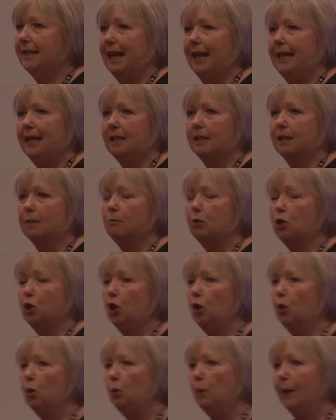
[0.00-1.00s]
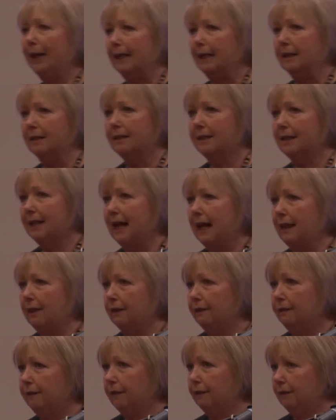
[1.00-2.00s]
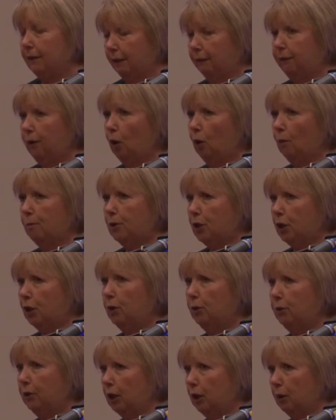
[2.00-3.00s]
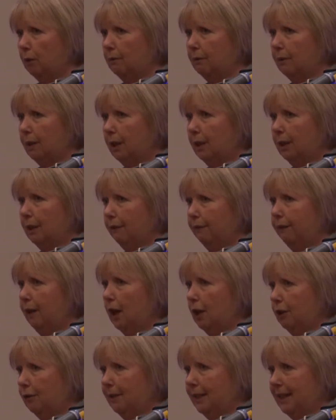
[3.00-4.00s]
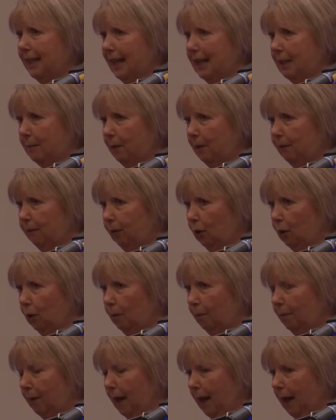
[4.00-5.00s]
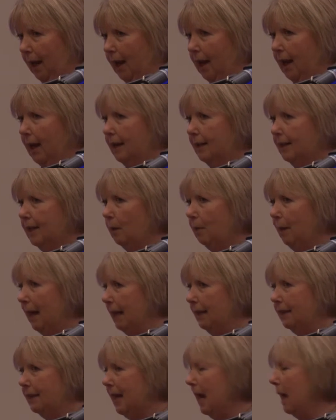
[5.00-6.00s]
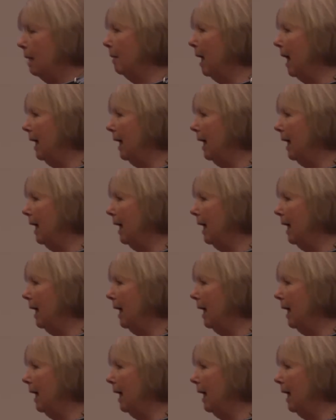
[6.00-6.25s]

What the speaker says: takes them 2 weeks to get the form to you, the further assessment form. So by the time